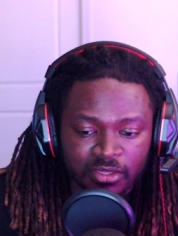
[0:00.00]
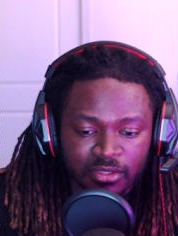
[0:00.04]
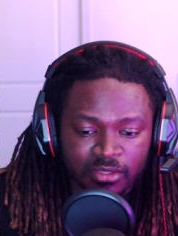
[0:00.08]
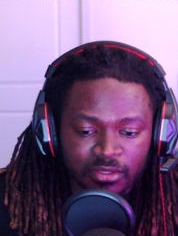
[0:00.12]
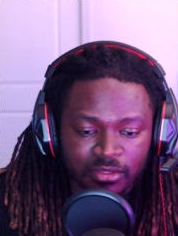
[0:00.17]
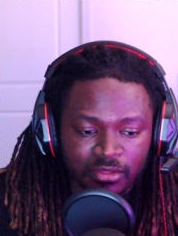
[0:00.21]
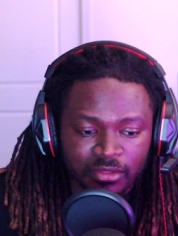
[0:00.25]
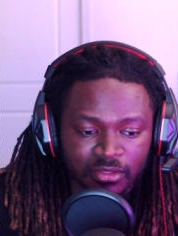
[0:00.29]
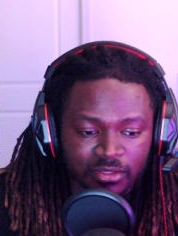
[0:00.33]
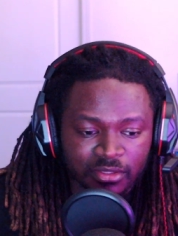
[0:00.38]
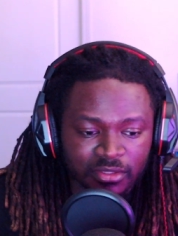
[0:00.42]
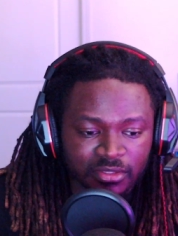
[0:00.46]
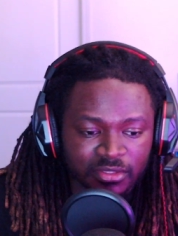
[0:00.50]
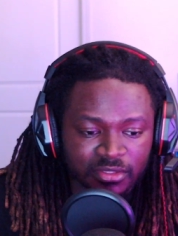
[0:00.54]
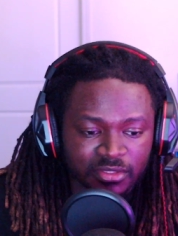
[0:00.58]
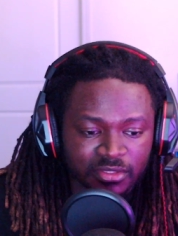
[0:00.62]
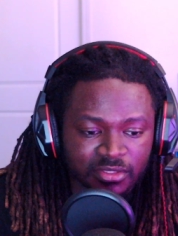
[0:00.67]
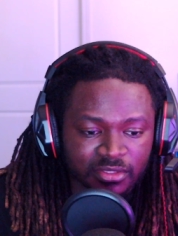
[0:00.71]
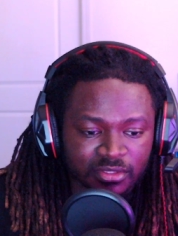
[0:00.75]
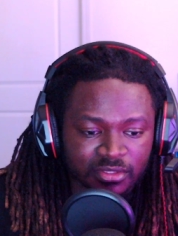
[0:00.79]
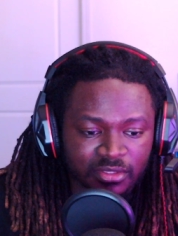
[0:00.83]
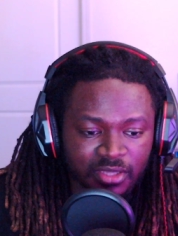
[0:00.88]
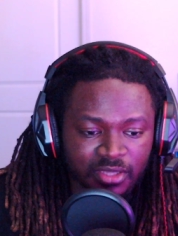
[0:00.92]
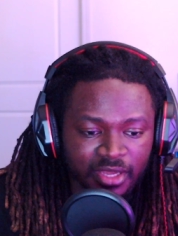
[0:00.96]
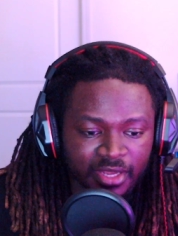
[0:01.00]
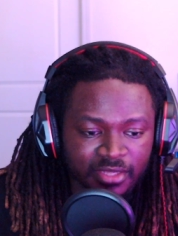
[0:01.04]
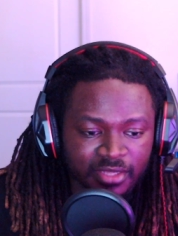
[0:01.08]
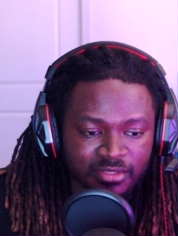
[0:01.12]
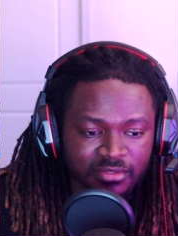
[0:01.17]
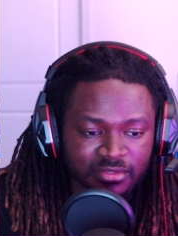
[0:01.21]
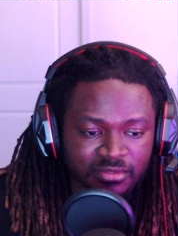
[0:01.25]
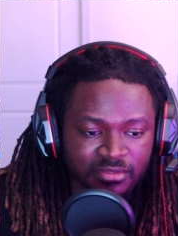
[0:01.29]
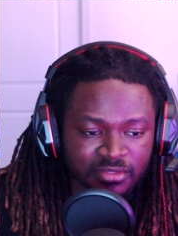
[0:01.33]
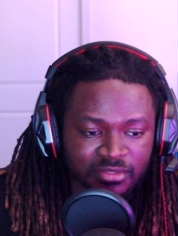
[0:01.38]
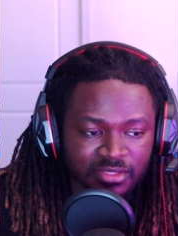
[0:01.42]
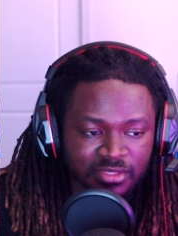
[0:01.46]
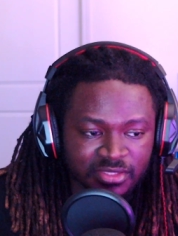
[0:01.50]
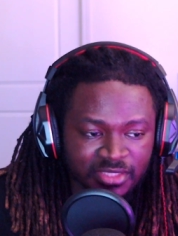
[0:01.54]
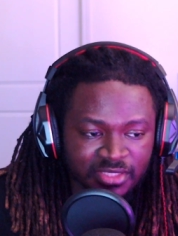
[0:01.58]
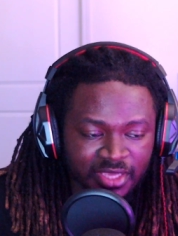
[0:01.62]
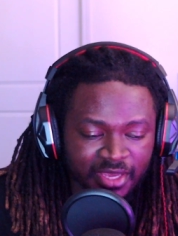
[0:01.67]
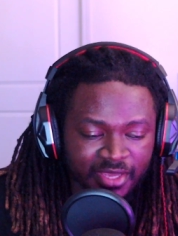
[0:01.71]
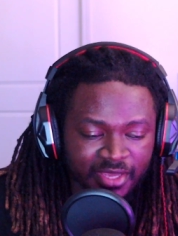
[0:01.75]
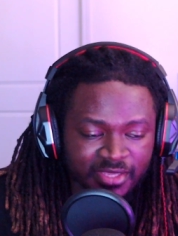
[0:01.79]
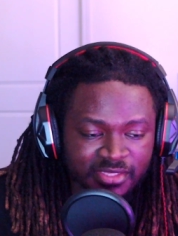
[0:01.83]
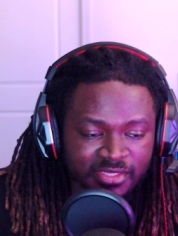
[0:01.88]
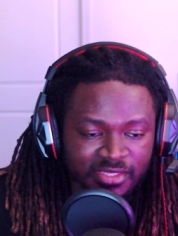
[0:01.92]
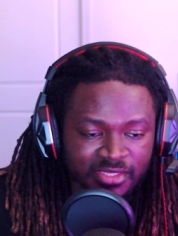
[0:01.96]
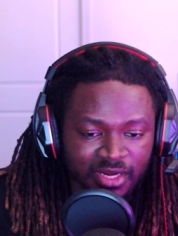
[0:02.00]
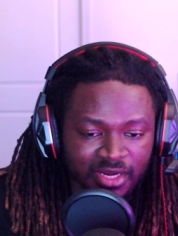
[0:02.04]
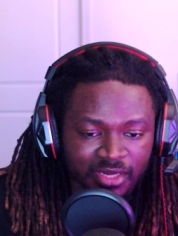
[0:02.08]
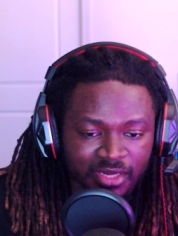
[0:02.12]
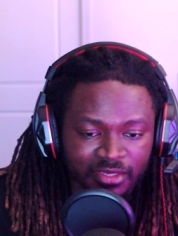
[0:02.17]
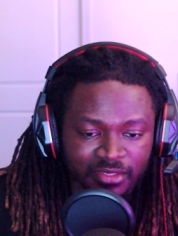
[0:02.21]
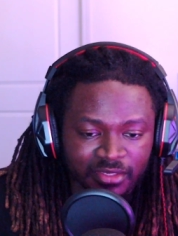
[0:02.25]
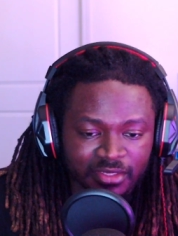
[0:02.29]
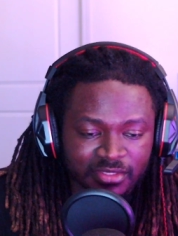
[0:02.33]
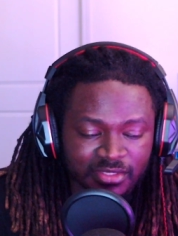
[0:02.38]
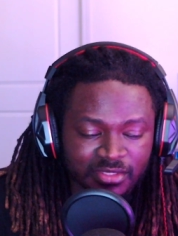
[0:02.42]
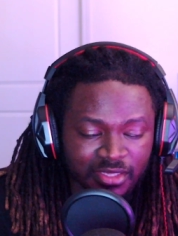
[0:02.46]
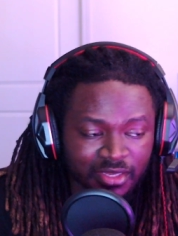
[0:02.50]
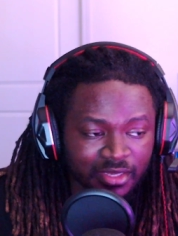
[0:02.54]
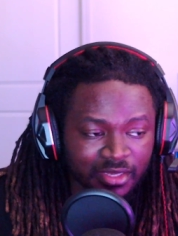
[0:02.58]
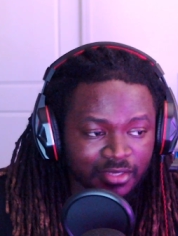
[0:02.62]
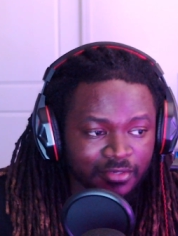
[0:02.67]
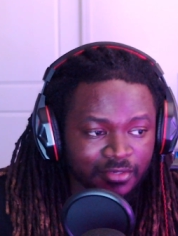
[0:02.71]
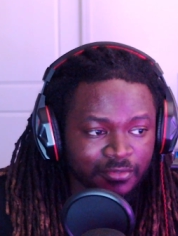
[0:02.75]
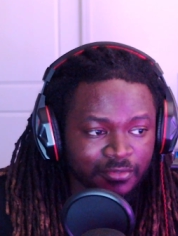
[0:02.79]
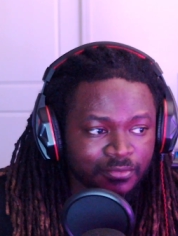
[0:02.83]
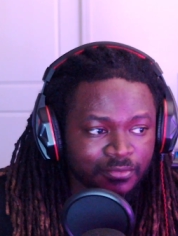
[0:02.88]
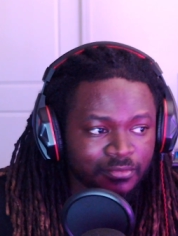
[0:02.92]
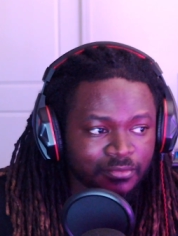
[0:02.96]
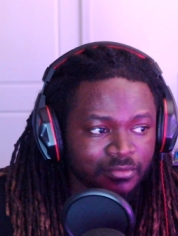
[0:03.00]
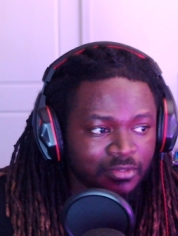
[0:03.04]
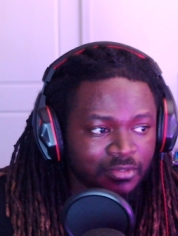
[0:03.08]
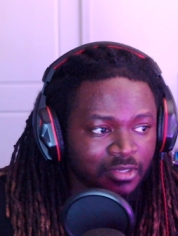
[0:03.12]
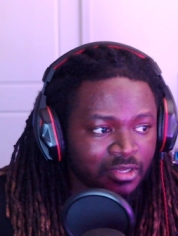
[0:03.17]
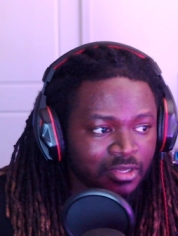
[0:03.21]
the act the task that I needed to handle.